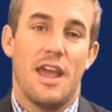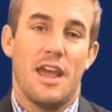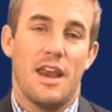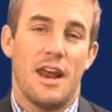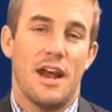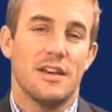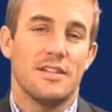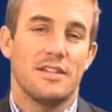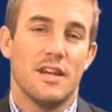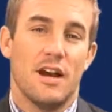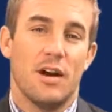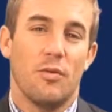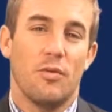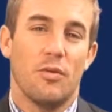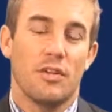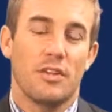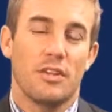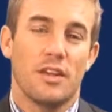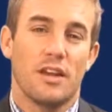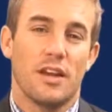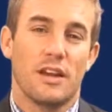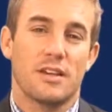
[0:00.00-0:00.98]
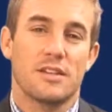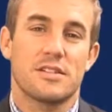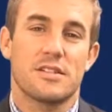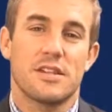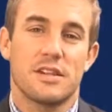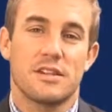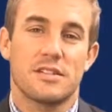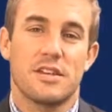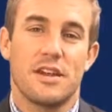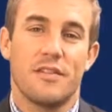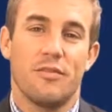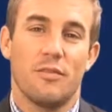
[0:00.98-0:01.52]
and I dealt with the next
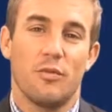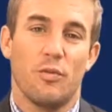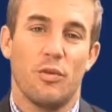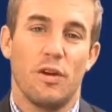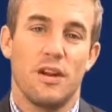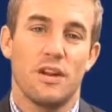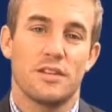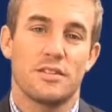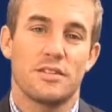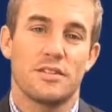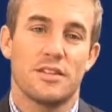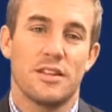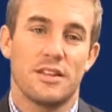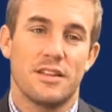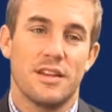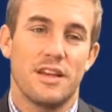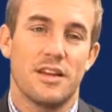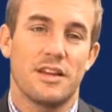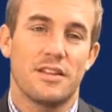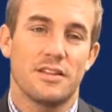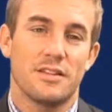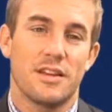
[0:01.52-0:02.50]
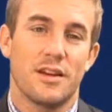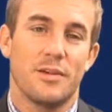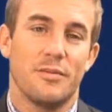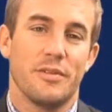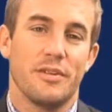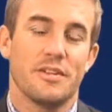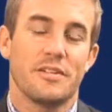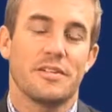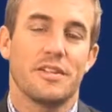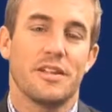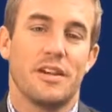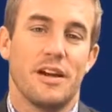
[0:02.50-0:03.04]
6-7 weeks, that they didn't tell
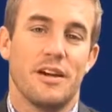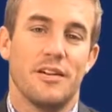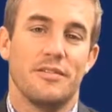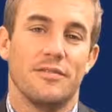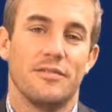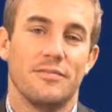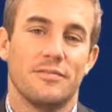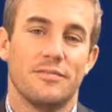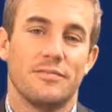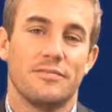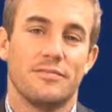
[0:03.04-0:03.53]
me to sit down.